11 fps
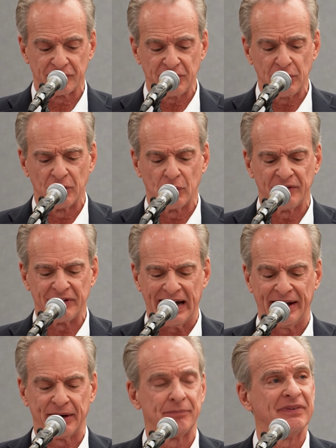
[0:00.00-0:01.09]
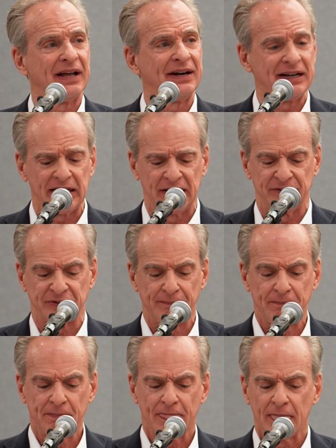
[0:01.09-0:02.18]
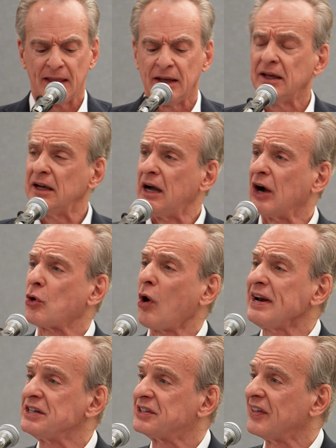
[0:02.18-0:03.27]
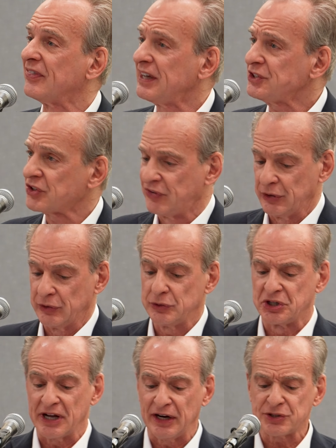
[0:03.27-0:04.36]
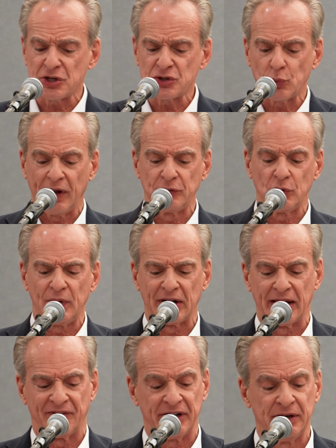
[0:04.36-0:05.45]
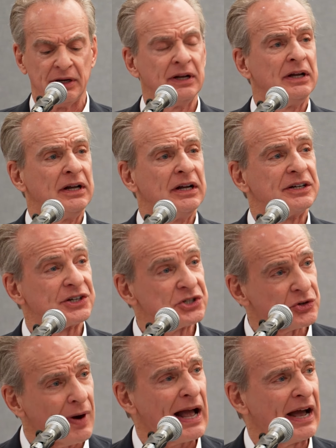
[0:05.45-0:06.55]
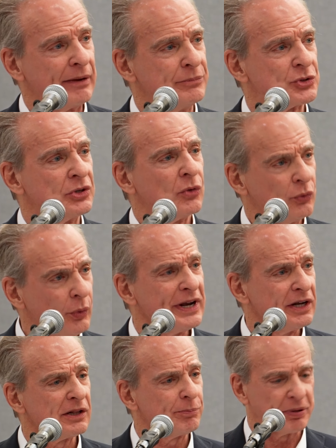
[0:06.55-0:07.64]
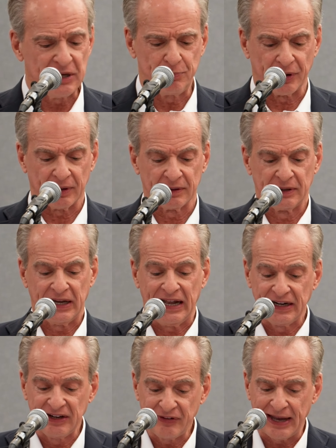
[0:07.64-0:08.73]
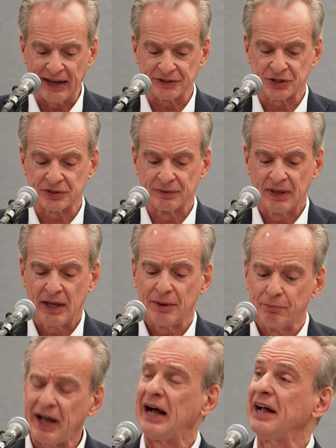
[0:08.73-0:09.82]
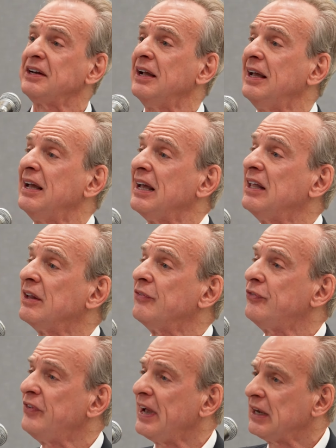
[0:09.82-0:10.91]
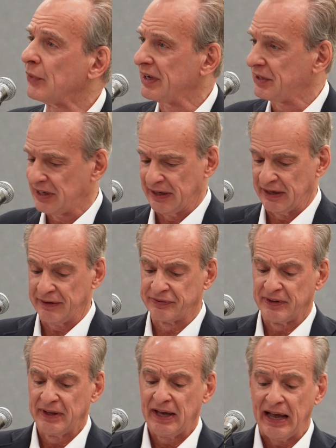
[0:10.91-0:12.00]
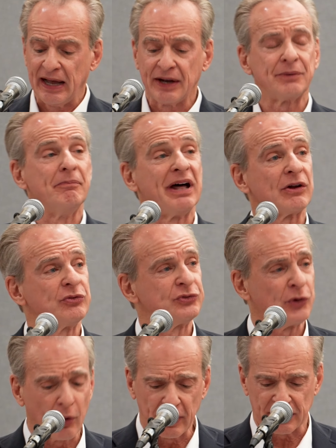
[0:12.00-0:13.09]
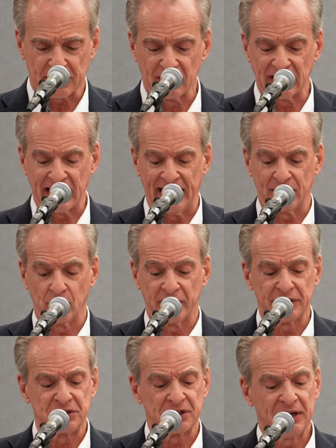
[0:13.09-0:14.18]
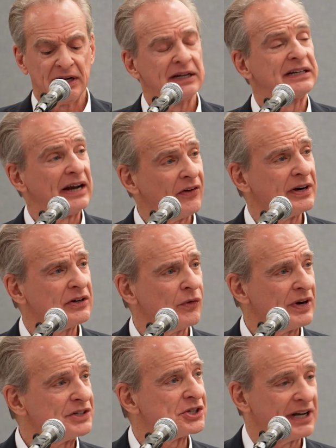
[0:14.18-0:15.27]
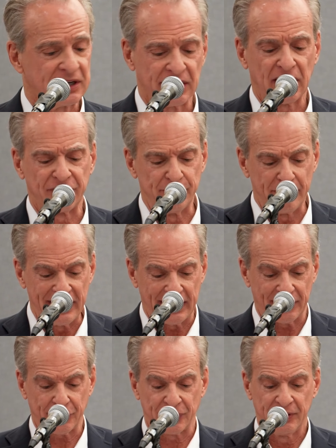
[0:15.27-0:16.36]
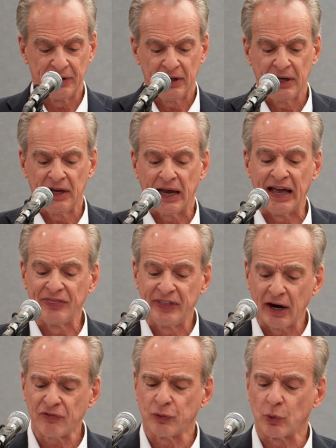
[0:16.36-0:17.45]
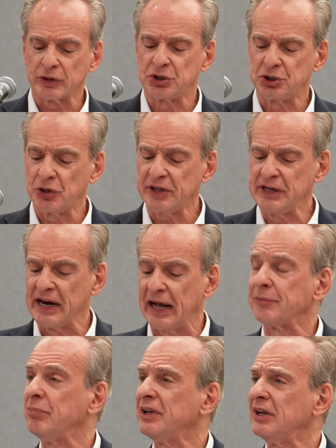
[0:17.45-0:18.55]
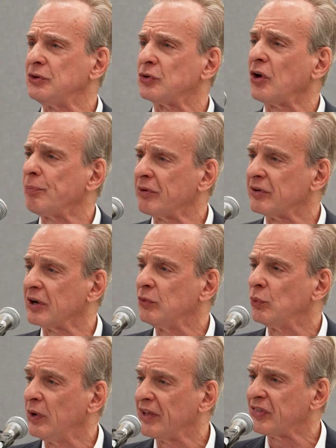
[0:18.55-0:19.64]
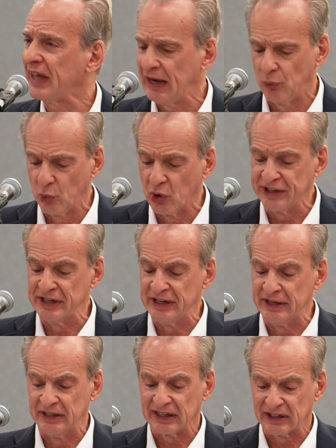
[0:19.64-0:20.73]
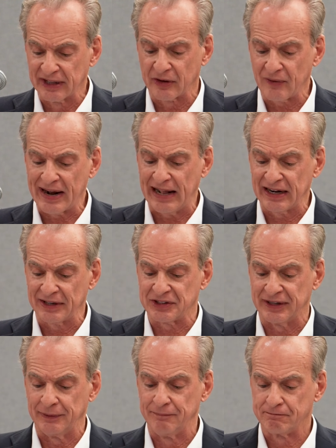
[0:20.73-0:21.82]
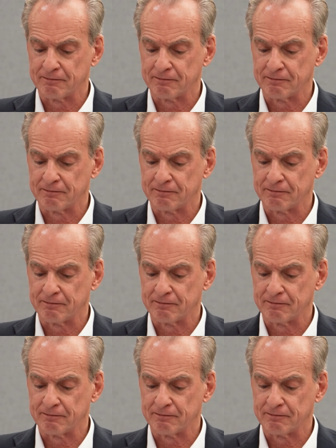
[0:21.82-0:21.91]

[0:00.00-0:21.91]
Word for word: view of Adam and Eve. According to this view, Genesis 1 to 11 describes real people and events, but in the figurative and metaphorical language characteristic of myth and therefore should not be interpreted with a wooden literality.